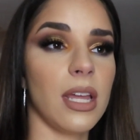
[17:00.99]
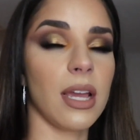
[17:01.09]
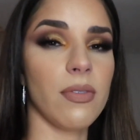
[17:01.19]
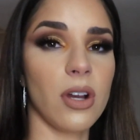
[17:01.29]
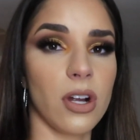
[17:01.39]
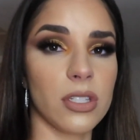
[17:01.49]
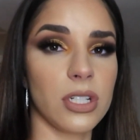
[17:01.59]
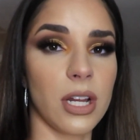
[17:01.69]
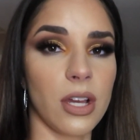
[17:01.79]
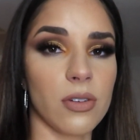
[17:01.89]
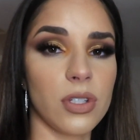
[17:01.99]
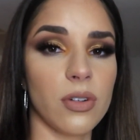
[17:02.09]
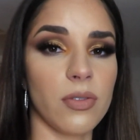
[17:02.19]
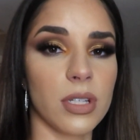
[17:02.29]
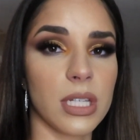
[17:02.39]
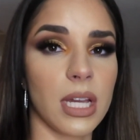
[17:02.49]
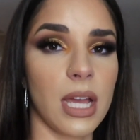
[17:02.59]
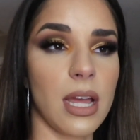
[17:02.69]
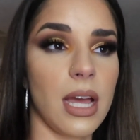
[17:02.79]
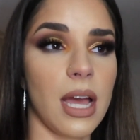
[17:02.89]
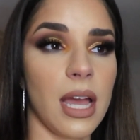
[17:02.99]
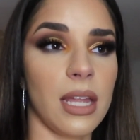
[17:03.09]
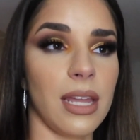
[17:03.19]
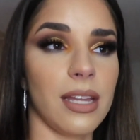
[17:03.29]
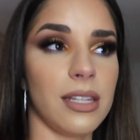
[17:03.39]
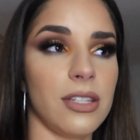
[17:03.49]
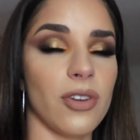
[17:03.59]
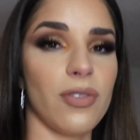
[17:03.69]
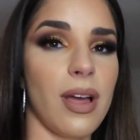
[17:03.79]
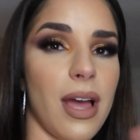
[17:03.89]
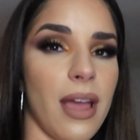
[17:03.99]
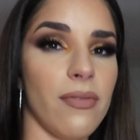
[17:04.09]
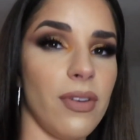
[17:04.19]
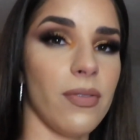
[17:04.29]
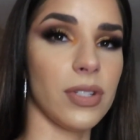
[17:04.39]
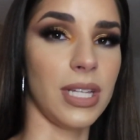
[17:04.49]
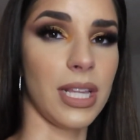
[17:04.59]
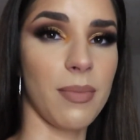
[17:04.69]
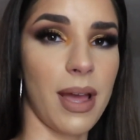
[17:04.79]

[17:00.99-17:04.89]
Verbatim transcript: Like every concert I go to, it feels like I have never seen them